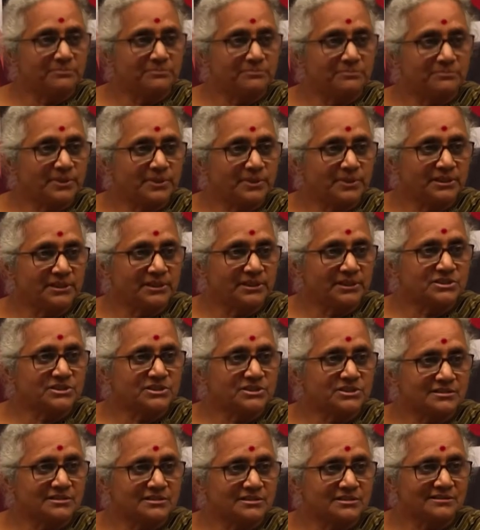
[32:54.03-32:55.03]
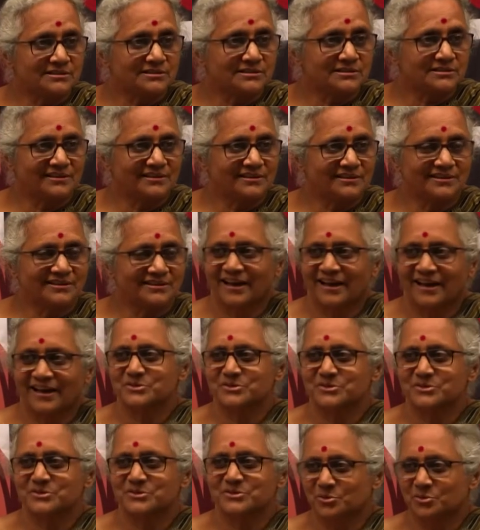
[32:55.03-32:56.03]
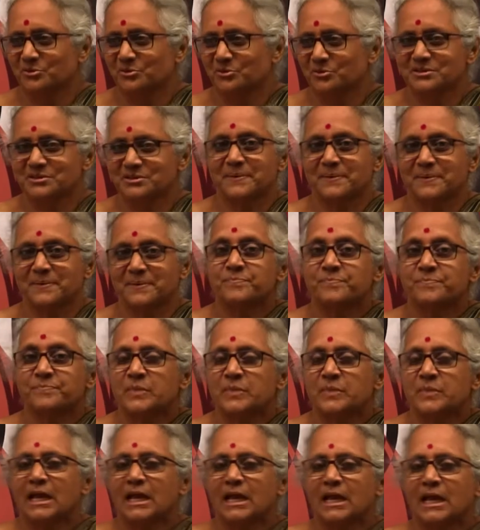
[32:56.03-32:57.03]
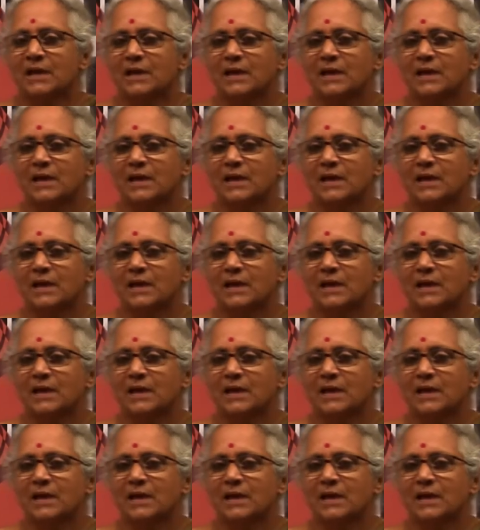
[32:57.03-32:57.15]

And so, you know, but if you won't,